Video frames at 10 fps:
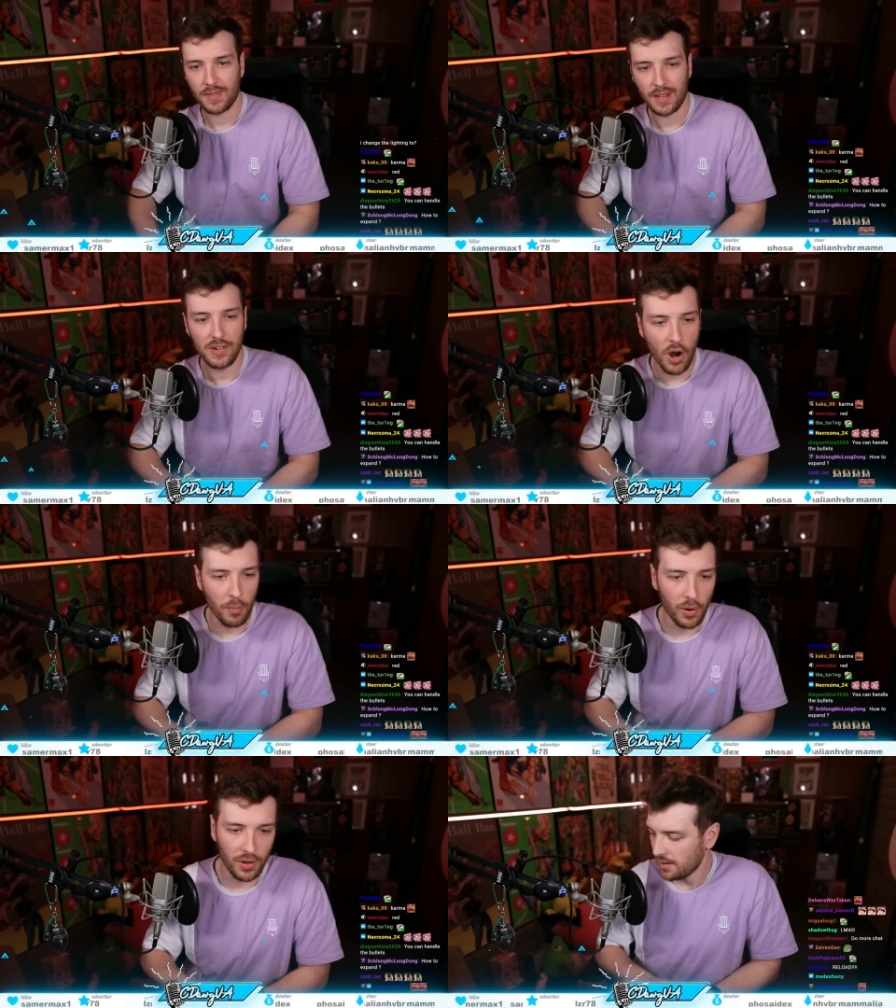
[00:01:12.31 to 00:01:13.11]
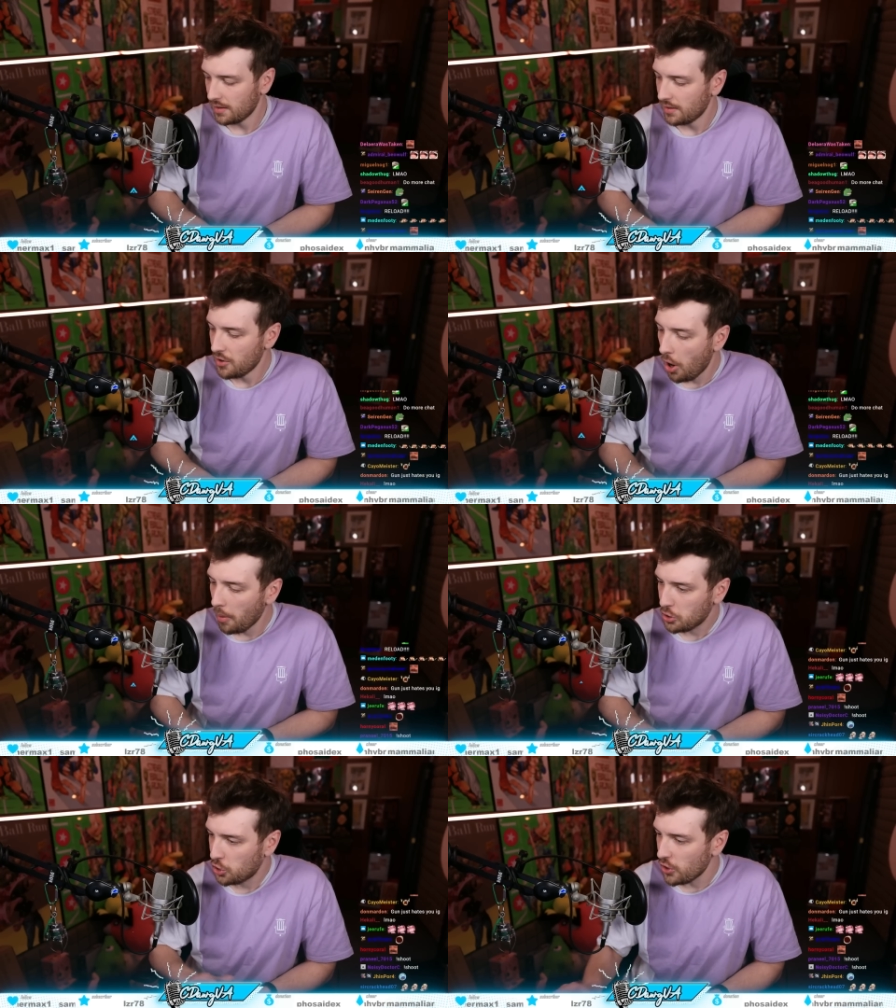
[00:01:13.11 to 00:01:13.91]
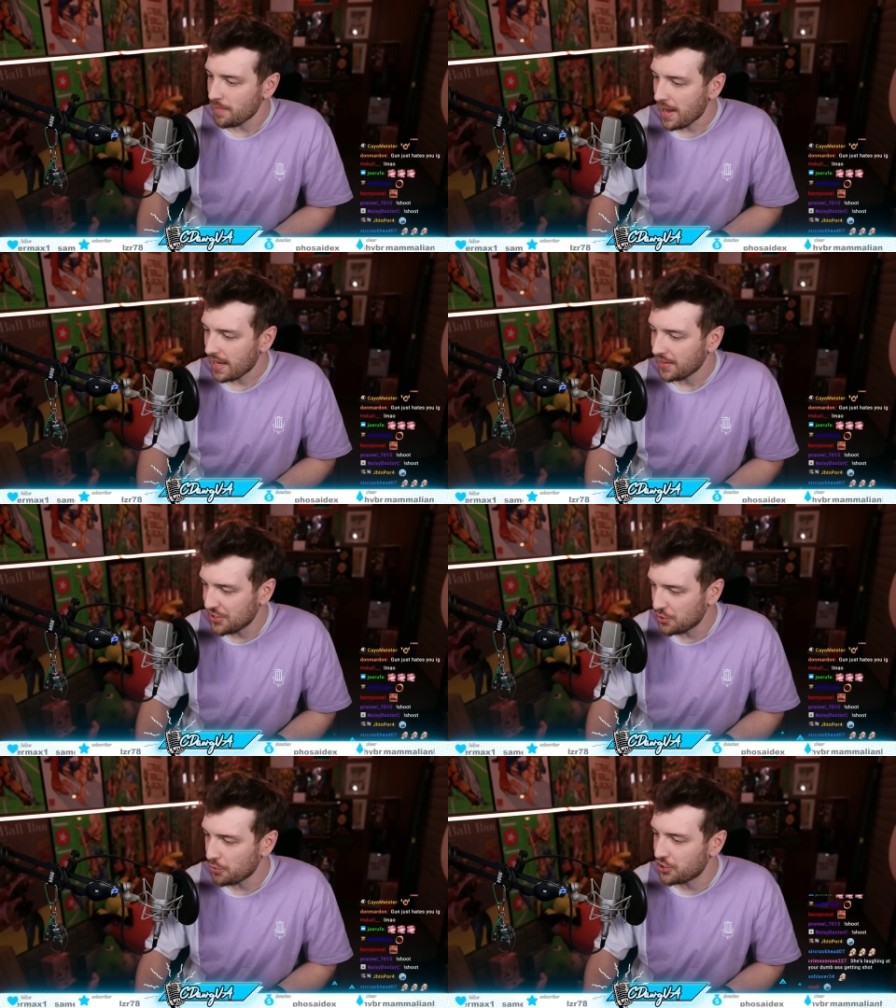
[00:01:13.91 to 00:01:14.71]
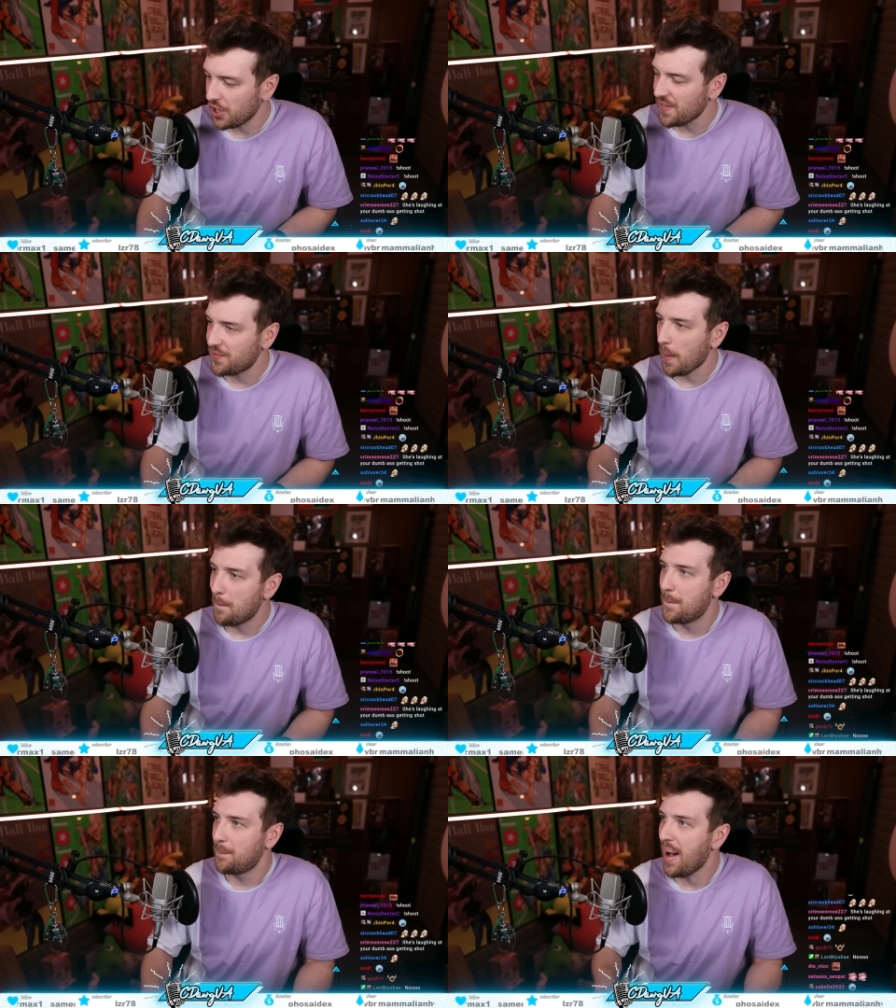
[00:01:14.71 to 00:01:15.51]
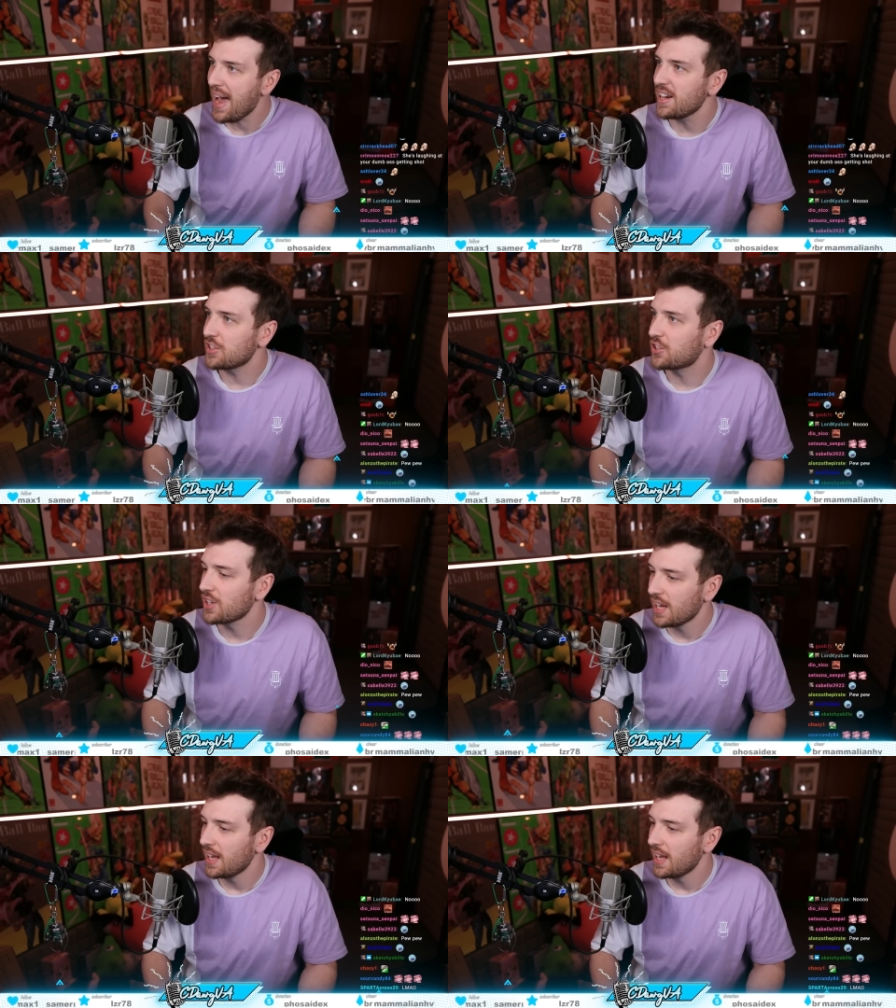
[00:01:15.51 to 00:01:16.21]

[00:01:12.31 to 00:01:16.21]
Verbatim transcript: No more. No more shooting me. This is reserved for payers.